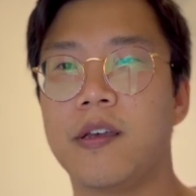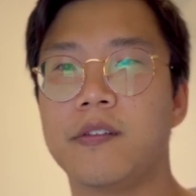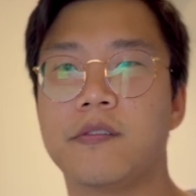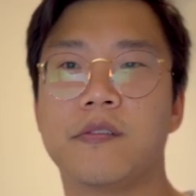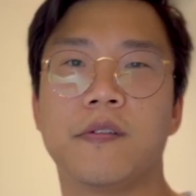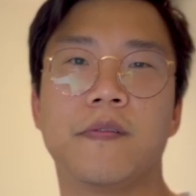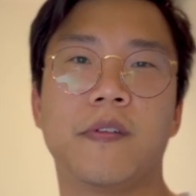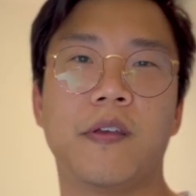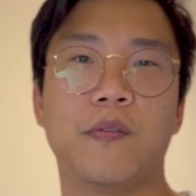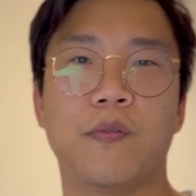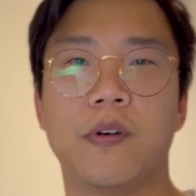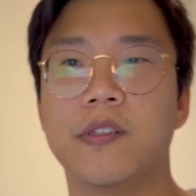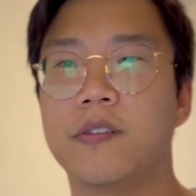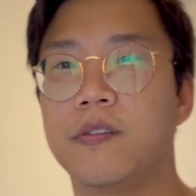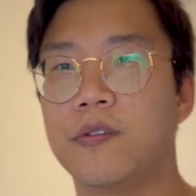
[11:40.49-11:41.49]
So if they
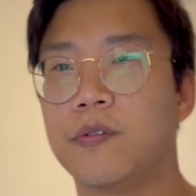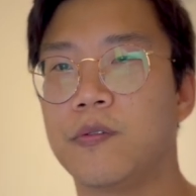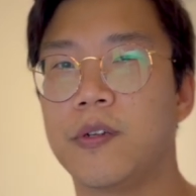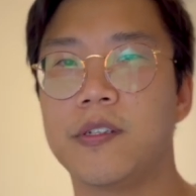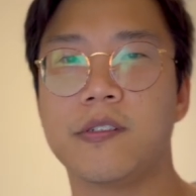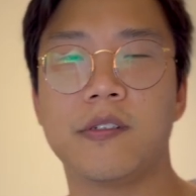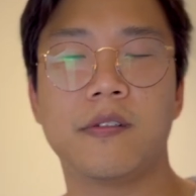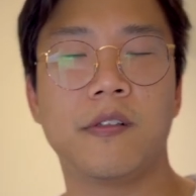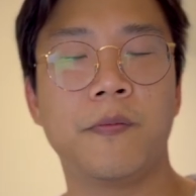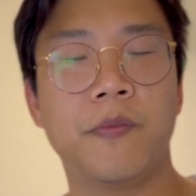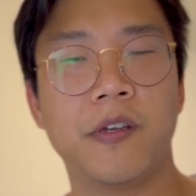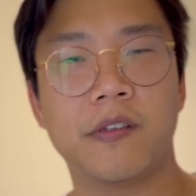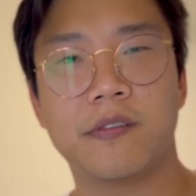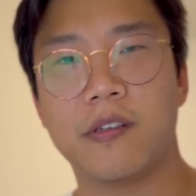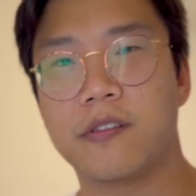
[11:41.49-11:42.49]
want to reach the
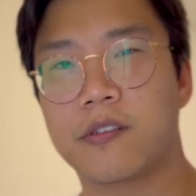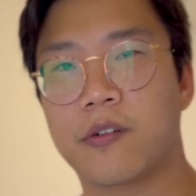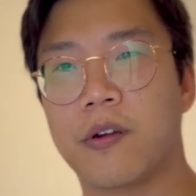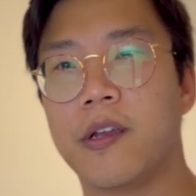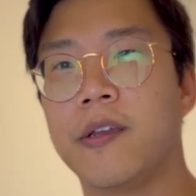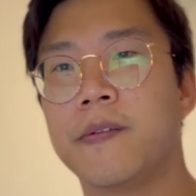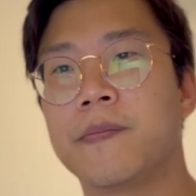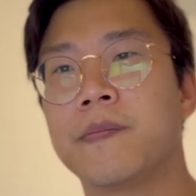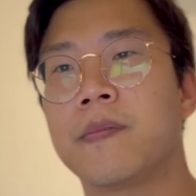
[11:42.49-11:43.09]
Olympics, that's great.